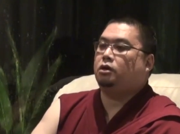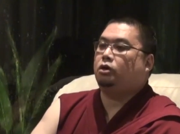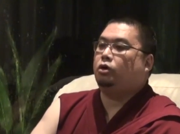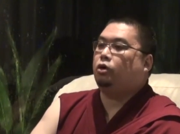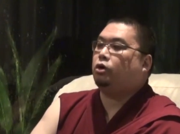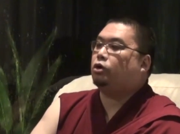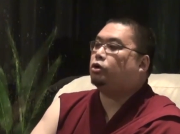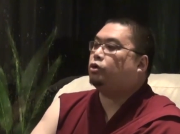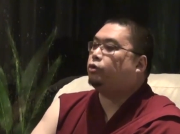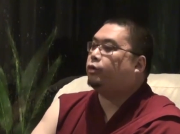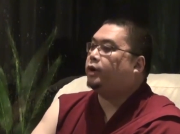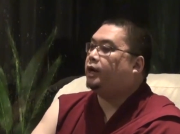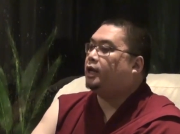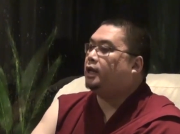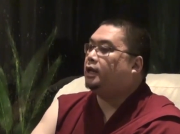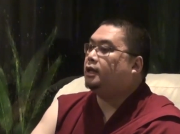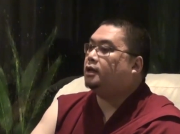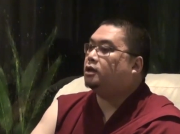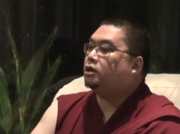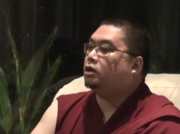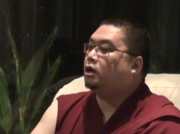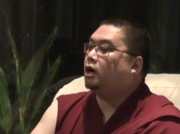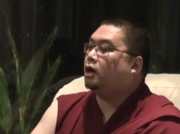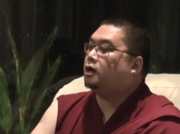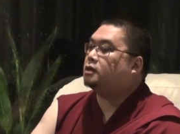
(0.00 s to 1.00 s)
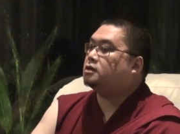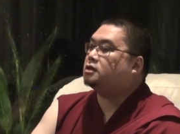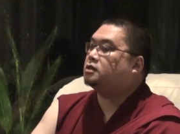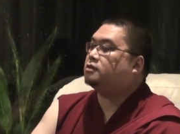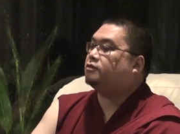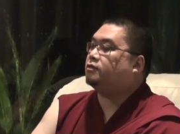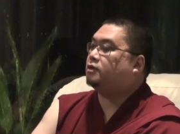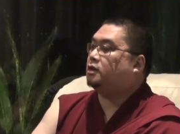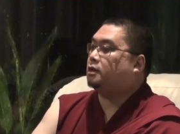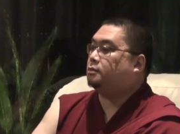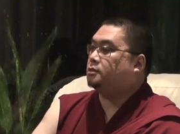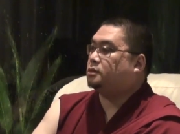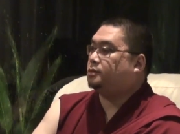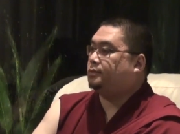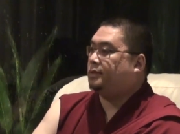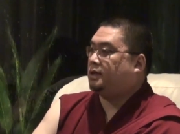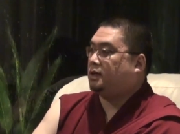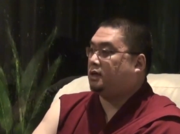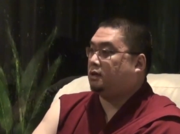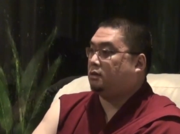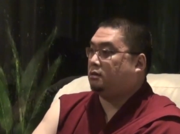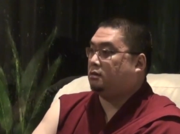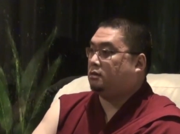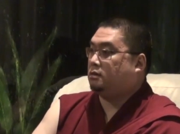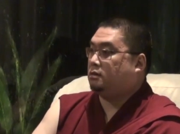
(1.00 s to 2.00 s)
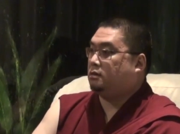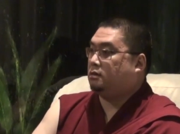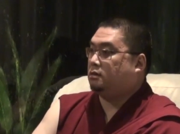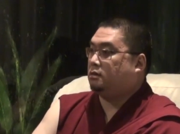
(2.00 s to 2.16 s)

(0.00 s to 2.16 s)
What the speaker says: Or creating the causes for them to be killed.